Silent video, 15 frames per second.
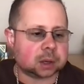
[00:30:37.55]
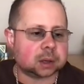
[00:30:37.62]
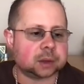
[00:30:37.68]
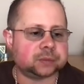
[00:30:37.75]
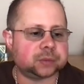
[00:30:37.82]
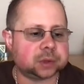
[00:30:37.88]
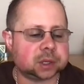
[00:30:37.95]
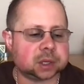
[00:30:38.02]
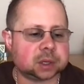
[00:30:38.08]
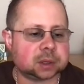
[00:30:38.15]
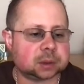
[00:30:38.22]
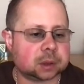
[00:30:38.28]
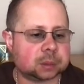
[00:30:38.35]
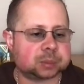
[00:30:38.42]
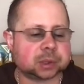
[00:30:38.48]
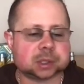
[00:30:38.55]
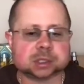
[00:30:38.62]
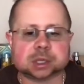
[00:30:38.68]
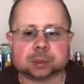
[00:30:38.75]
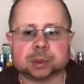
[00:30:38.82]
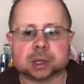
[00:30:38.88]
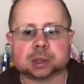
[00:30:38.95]
If you did, please
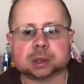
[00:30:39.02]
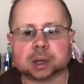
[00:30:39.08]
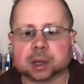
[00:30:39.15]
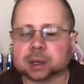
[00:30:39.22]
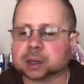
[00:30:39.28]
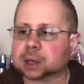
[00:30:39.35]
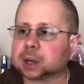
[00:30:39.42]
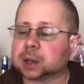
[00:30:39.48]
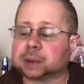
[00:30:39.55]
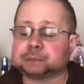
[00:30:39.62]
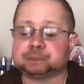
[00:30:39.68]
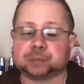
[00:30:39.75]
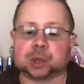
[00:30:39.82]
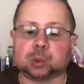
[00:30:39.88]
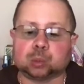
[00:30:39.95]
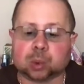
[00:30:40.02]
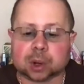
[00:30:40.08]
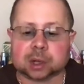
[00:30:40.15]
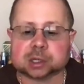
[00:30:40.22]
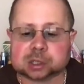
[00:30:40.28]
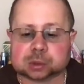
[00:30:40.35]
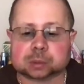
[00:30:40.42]
give me a like. It
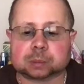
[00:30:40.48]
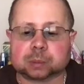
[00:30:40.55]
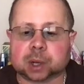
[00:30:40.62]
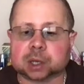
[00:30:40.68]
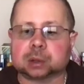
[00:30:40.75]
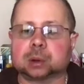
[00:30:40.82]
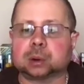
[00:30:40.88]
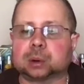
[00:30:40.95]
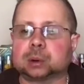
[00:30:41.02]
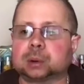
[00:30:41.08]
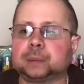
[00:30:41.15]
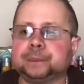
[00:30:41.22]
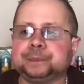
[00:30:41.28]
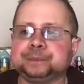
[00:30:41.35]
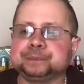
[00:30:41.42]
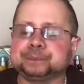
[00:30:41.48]
was my goal